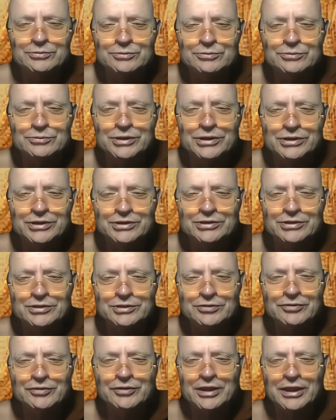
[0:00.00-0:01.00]
reasons
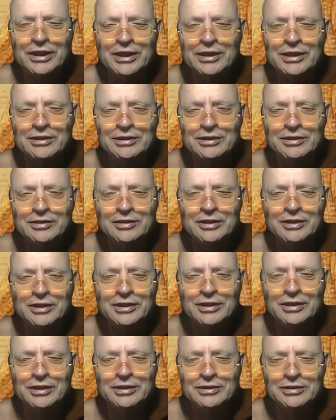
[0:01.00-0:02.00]
for that, I
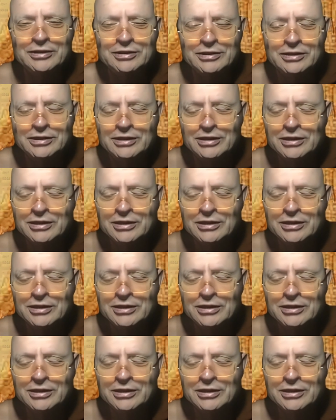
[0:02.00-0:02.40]
think, and